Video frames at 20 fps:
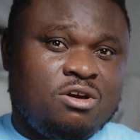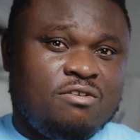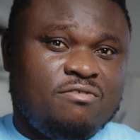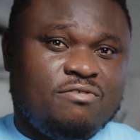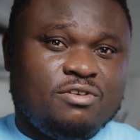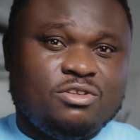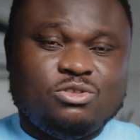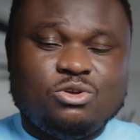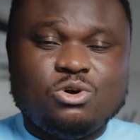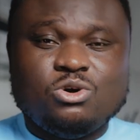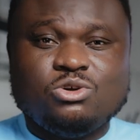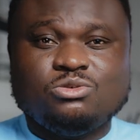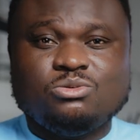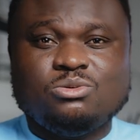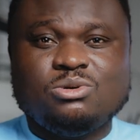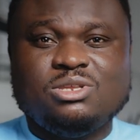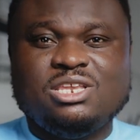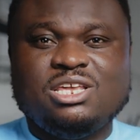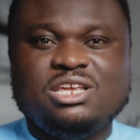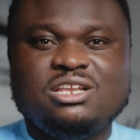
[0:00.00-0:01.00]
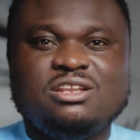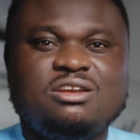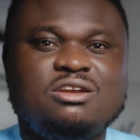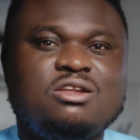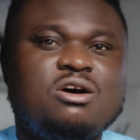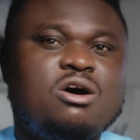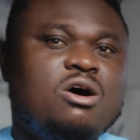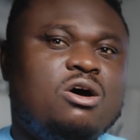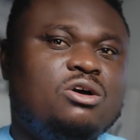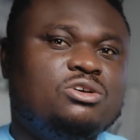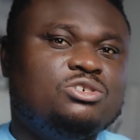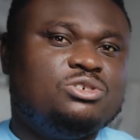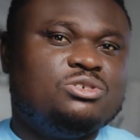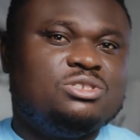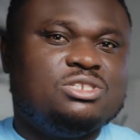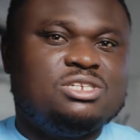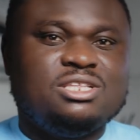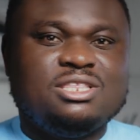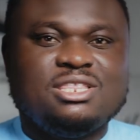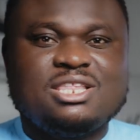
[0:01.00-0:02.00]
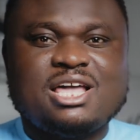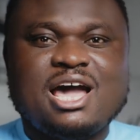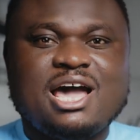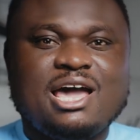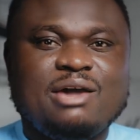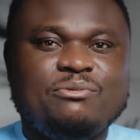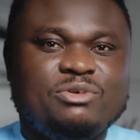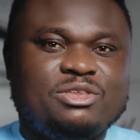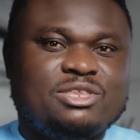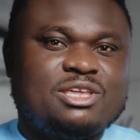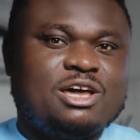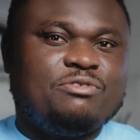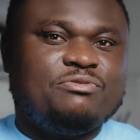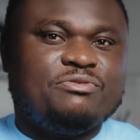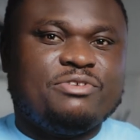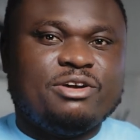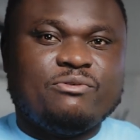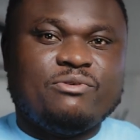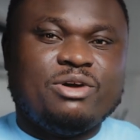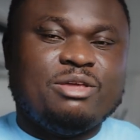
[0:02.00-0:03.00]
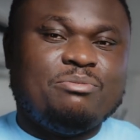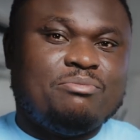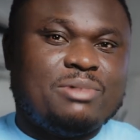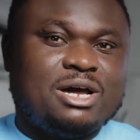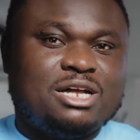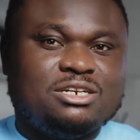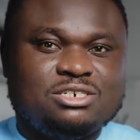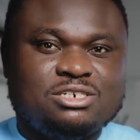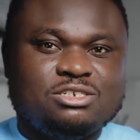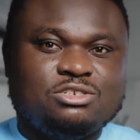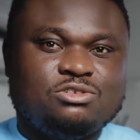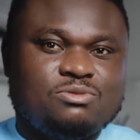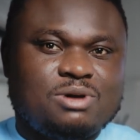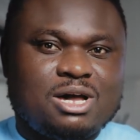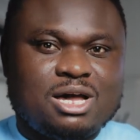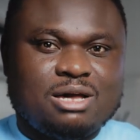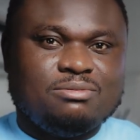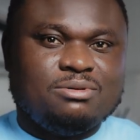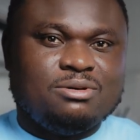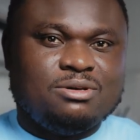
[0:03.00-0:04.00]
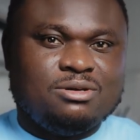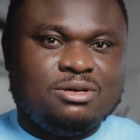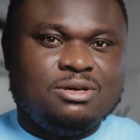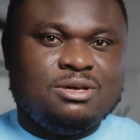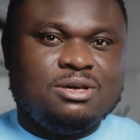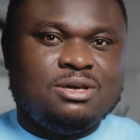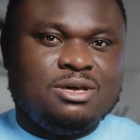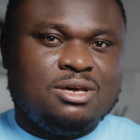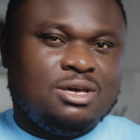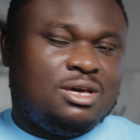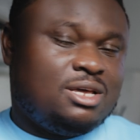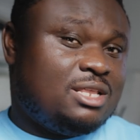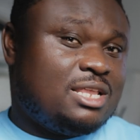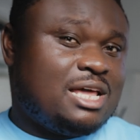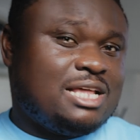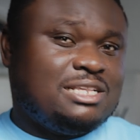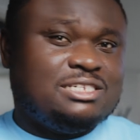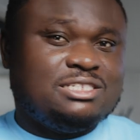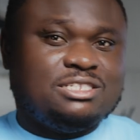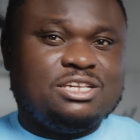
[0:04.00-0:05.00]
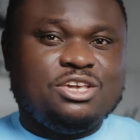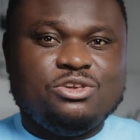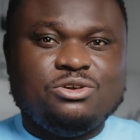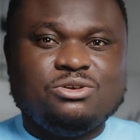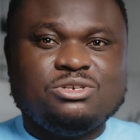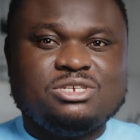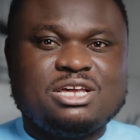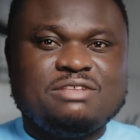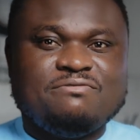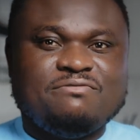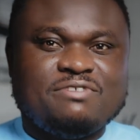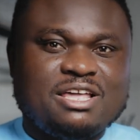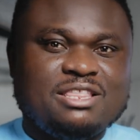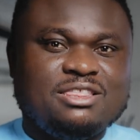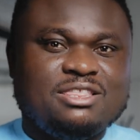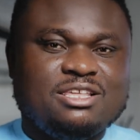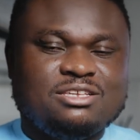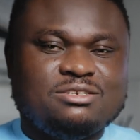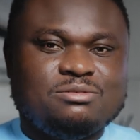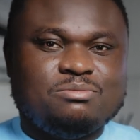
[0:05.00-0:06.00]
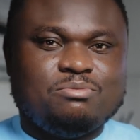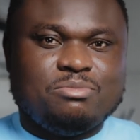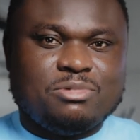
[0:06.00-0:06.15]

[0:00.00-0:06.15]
For those who need long shooting time without frequent battery swap, that is a huge advantage.